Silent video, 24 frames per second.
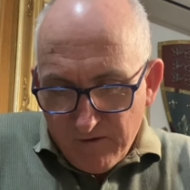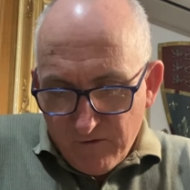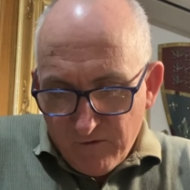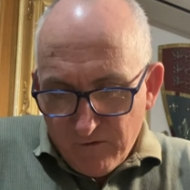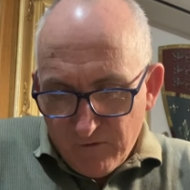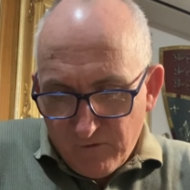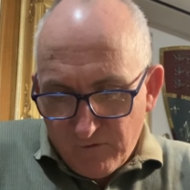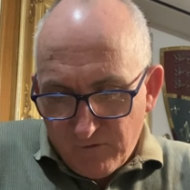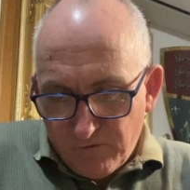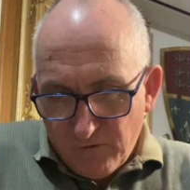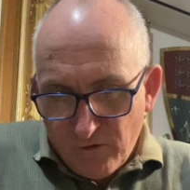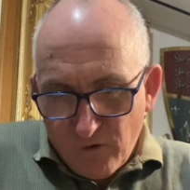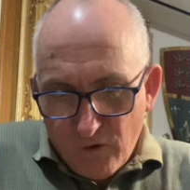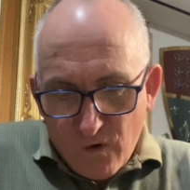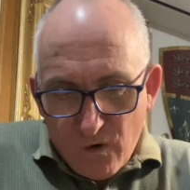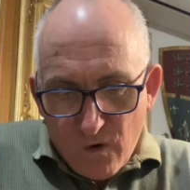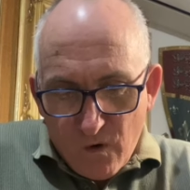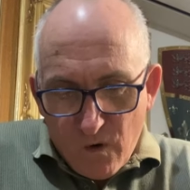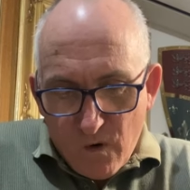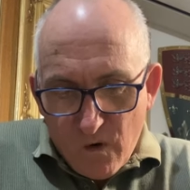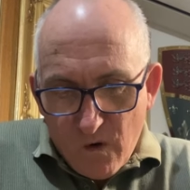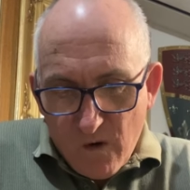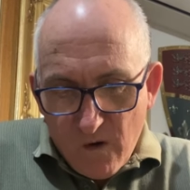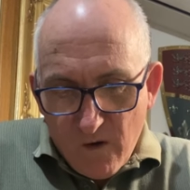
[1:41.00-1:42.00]

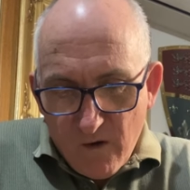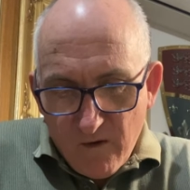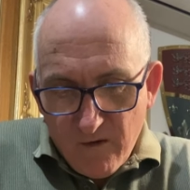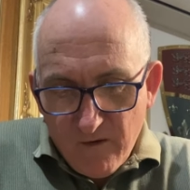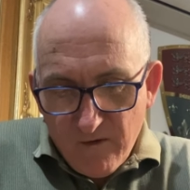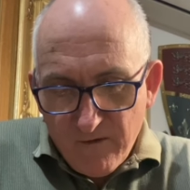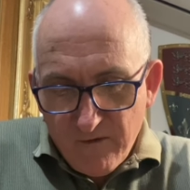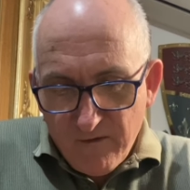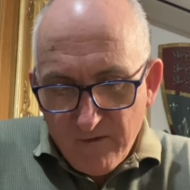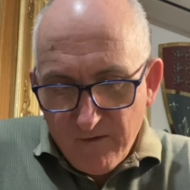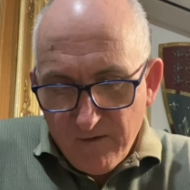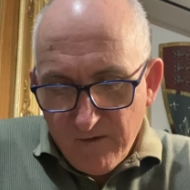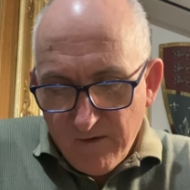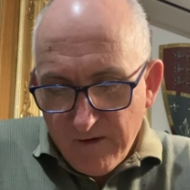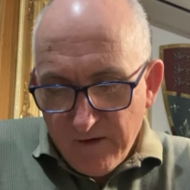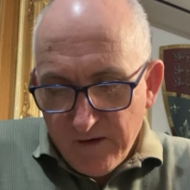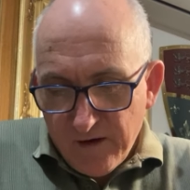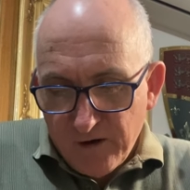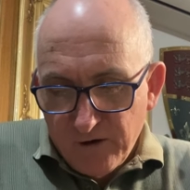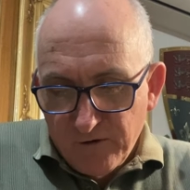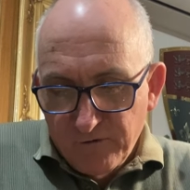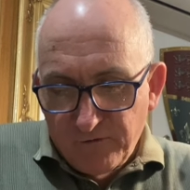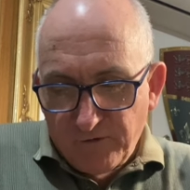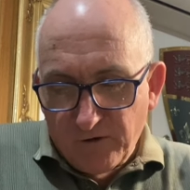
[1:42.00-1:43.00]
4,
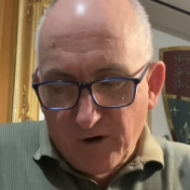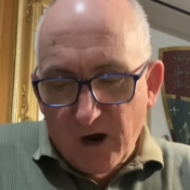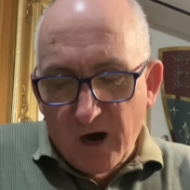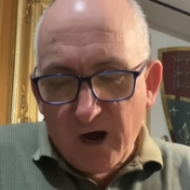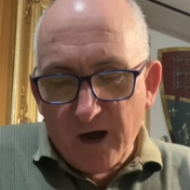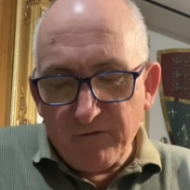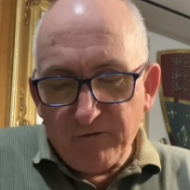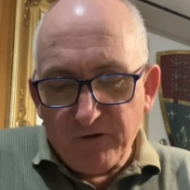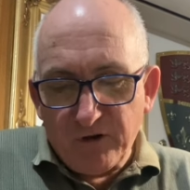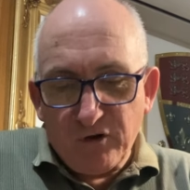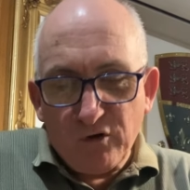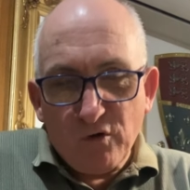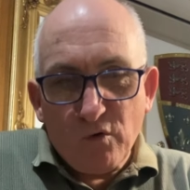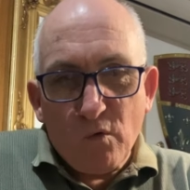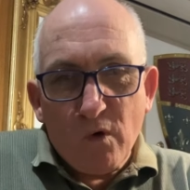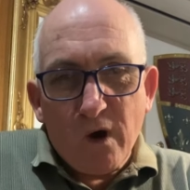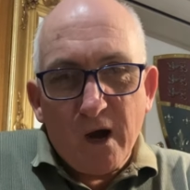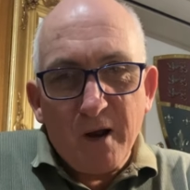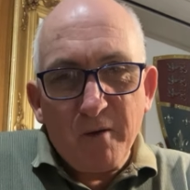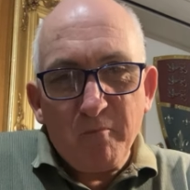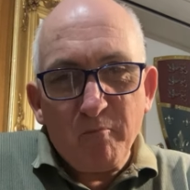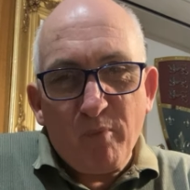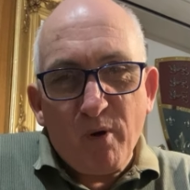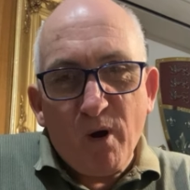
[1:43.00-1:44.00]
5 in the
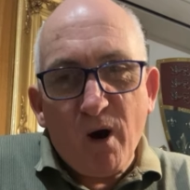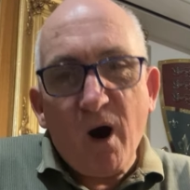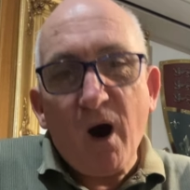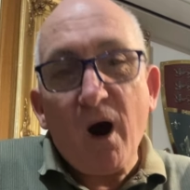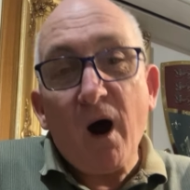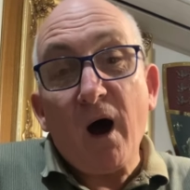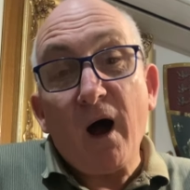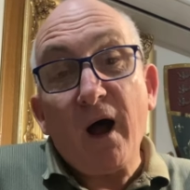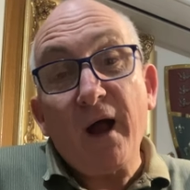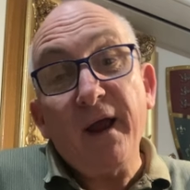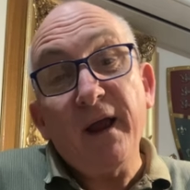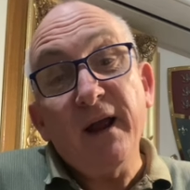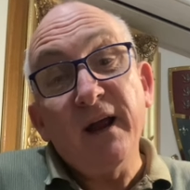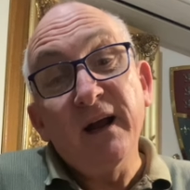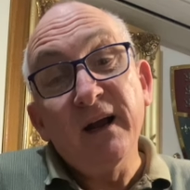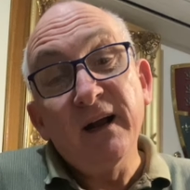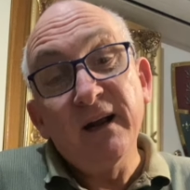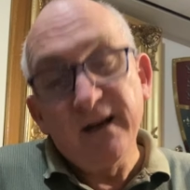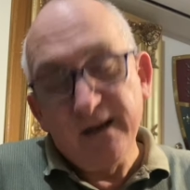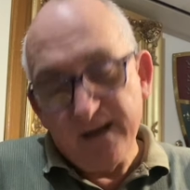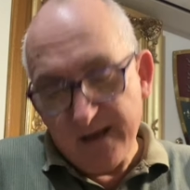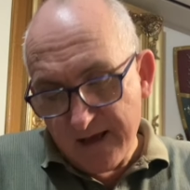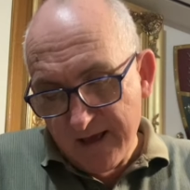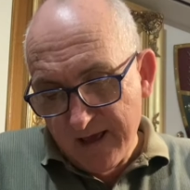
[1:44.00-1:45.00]
one pie,
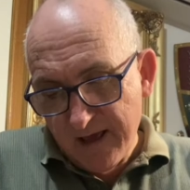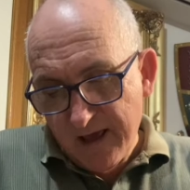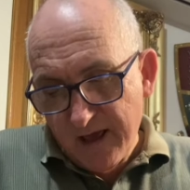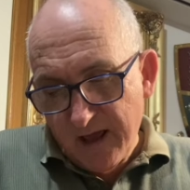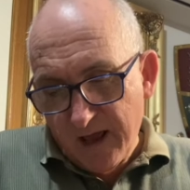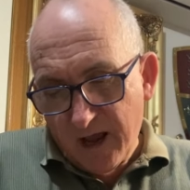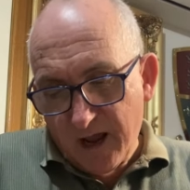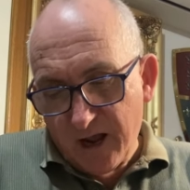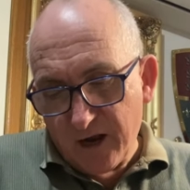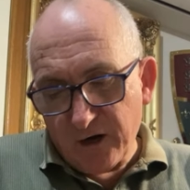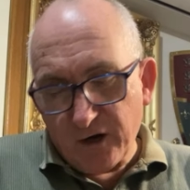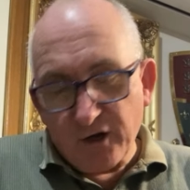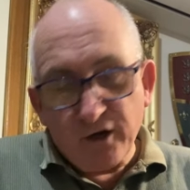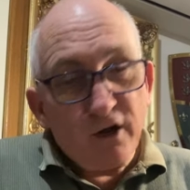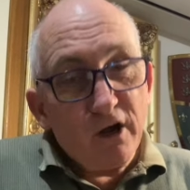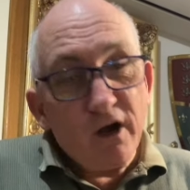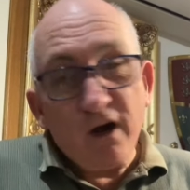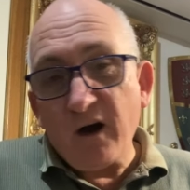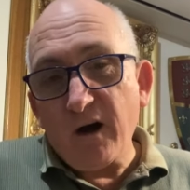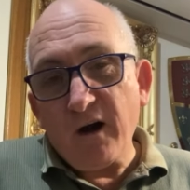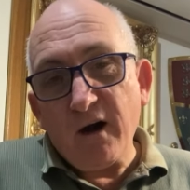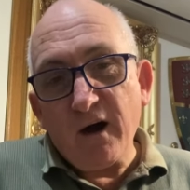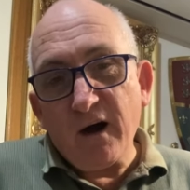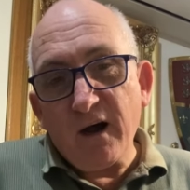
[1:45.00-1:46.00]
and
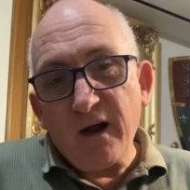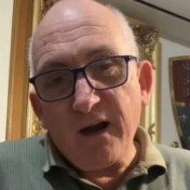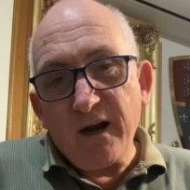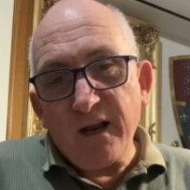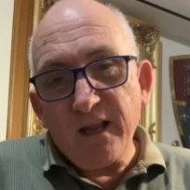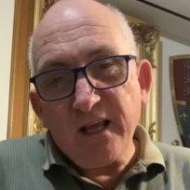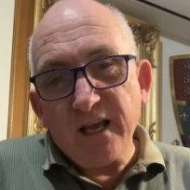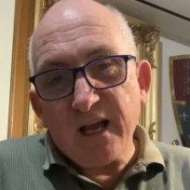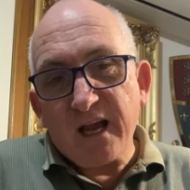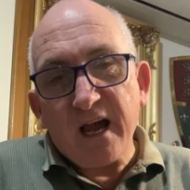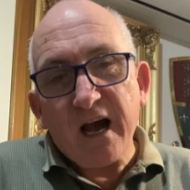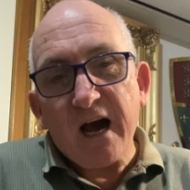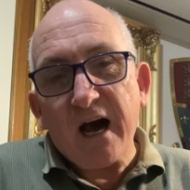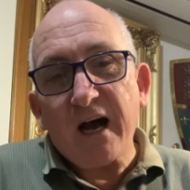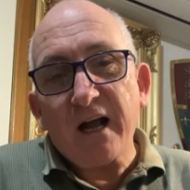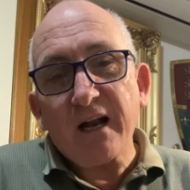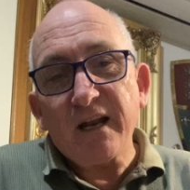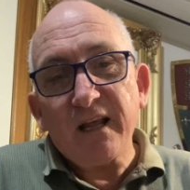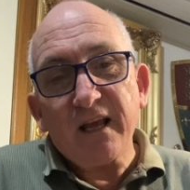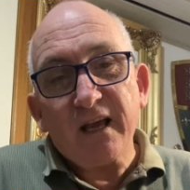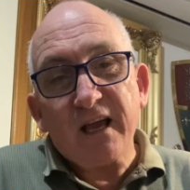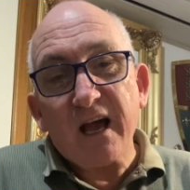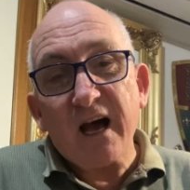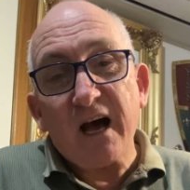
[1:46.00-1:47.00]
you
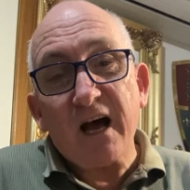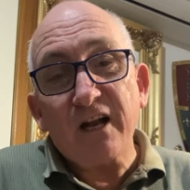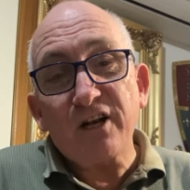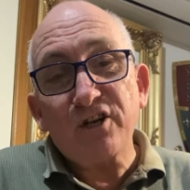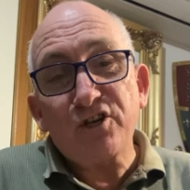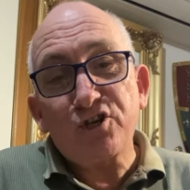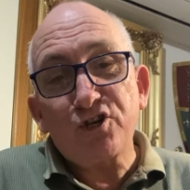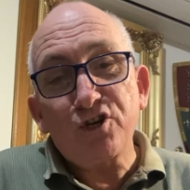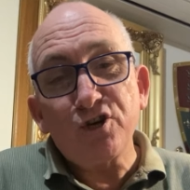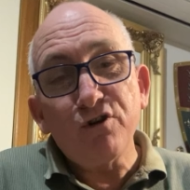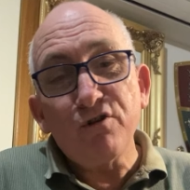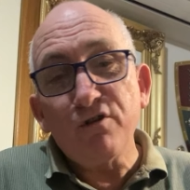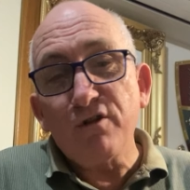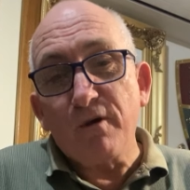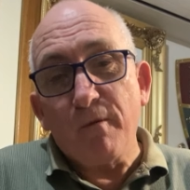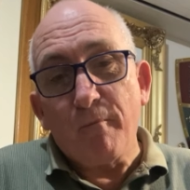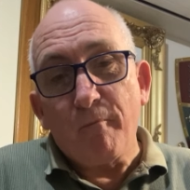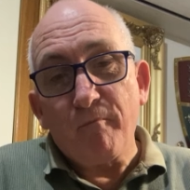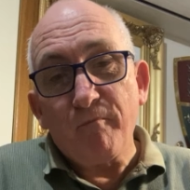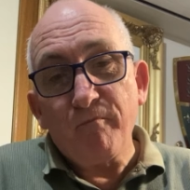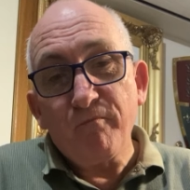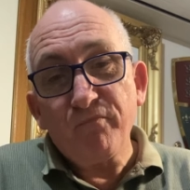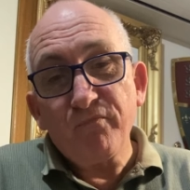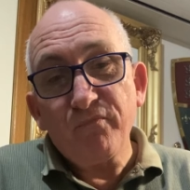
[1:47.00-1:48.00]
can't chew
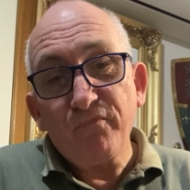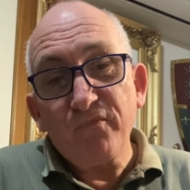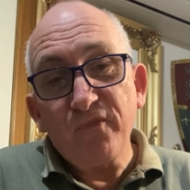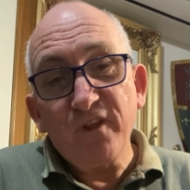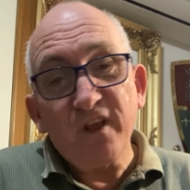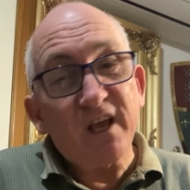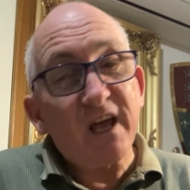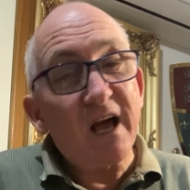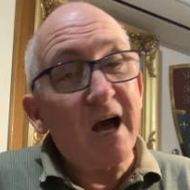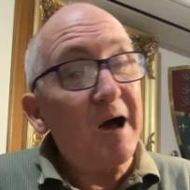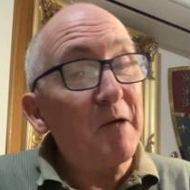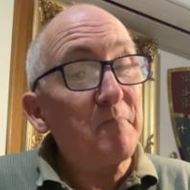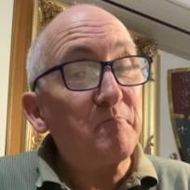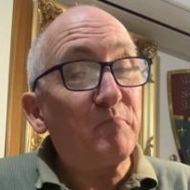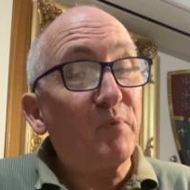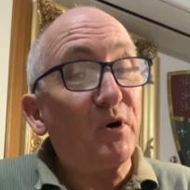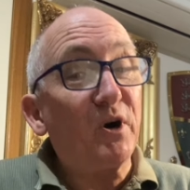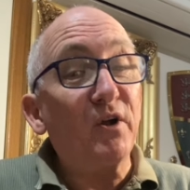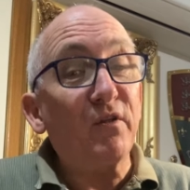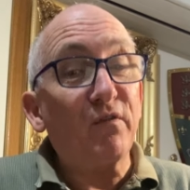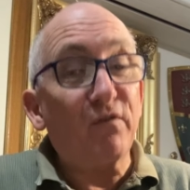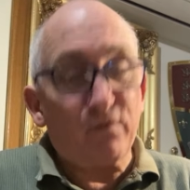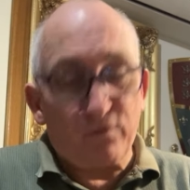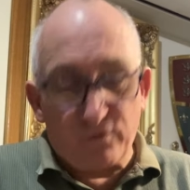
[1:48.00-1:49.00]
them. You can't
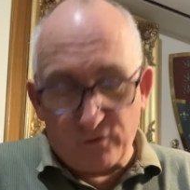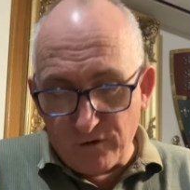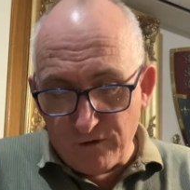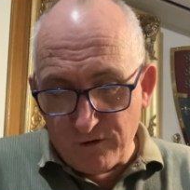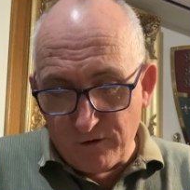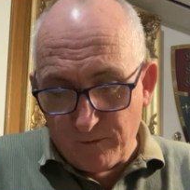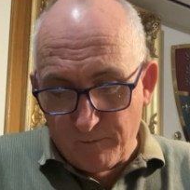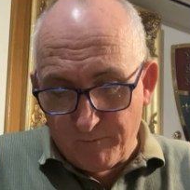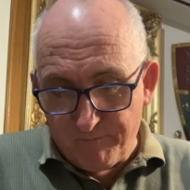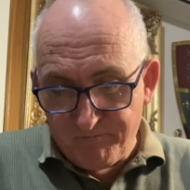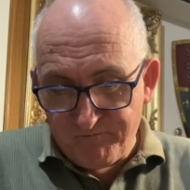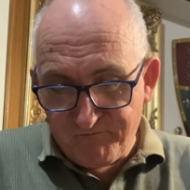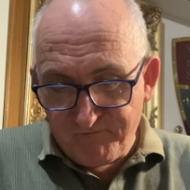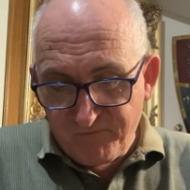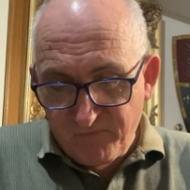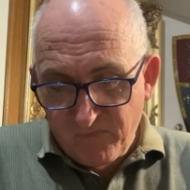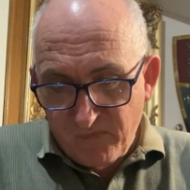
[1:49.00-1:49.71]
bite through them.